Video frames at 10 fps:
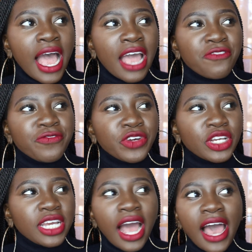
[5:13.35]
I
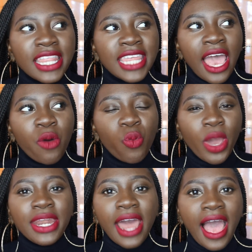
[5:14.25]
forgot that
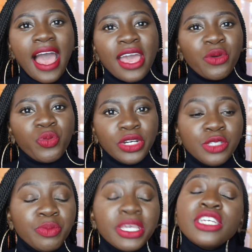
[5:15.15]
when I
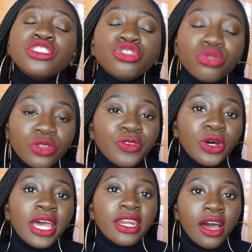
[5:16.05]
was being
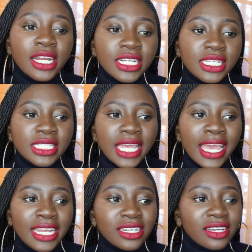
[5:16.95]
truthful and honest
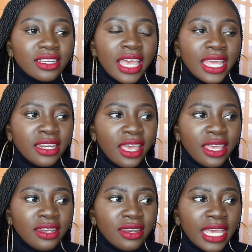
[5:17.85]
and and
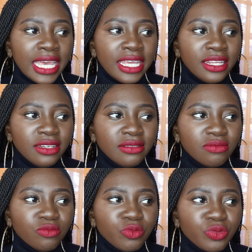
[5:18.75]
and
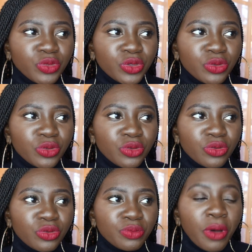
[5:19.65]
and
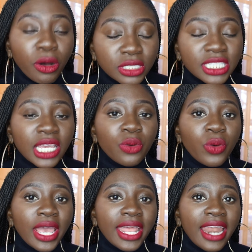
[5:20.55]
posting
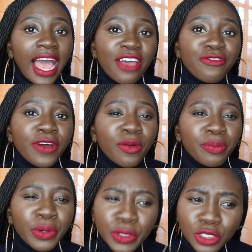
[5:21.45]
when I felt
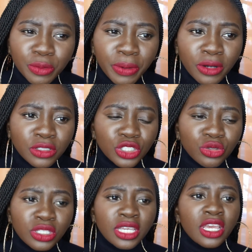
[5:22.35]
pulled to post
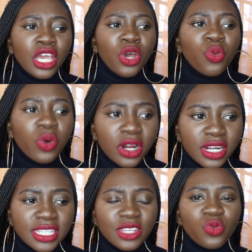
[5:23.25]
using
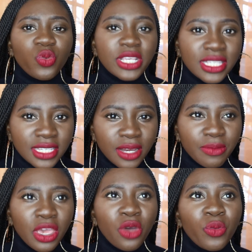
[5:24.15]
words and
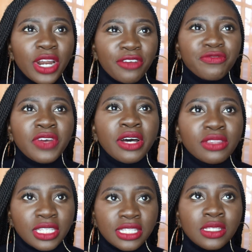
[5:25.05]
wisdom when I
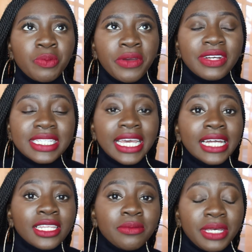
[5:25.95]
felt the spirit
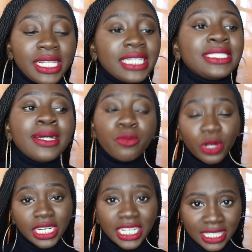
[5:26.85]
telling me like
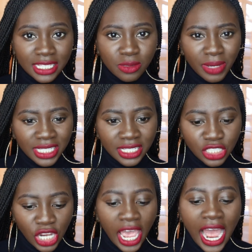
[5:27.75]
someone needs this
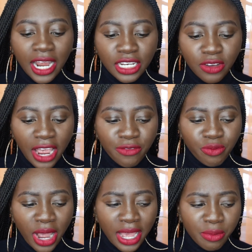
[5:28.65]
message I I,
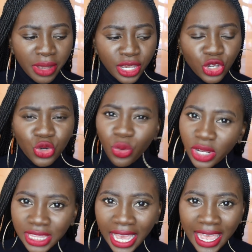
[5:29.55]
I
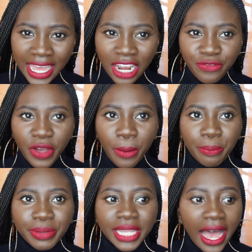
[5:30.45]
ignored that and I
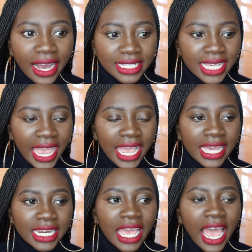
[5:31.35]
felt blocked
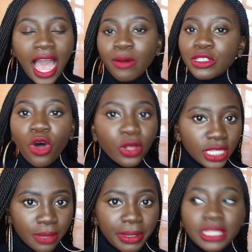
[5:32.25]
and I was
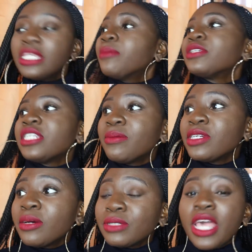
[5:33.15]
only about the numbers the
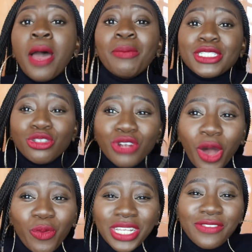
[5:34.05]
number numbers but you
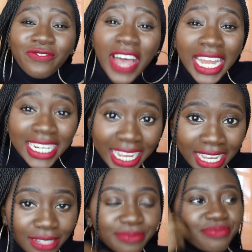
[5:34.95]
know what's
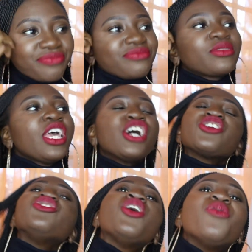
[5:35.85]
funny
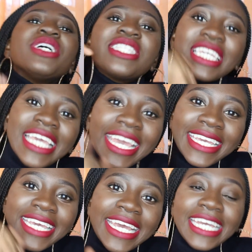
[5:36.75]
you know what's the
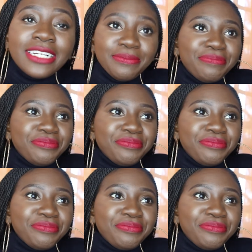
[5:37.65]
key key